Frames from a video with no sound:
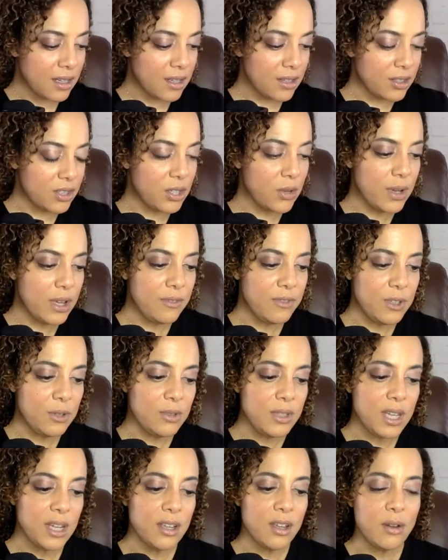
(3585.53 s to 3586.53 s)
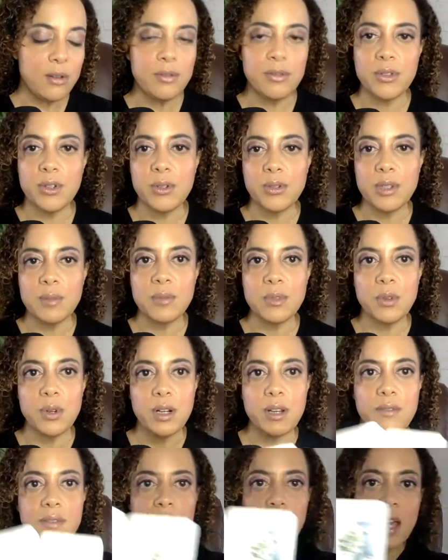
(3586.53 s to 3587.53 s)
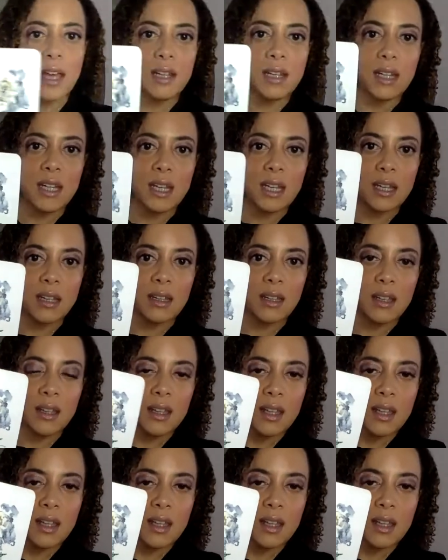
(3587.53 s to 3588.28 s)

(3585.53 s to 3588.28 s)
So if you did go through some sort of an ending,